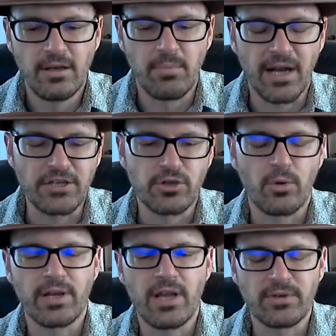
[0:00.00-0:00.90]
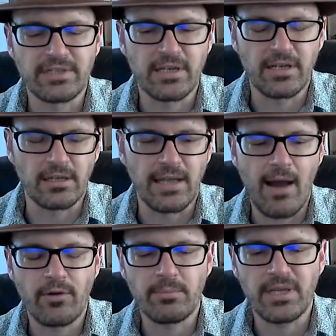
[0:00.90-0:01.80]
by showing up was
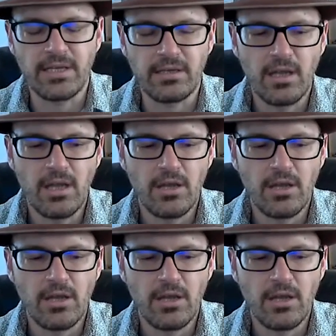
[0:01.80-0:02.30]
allowing me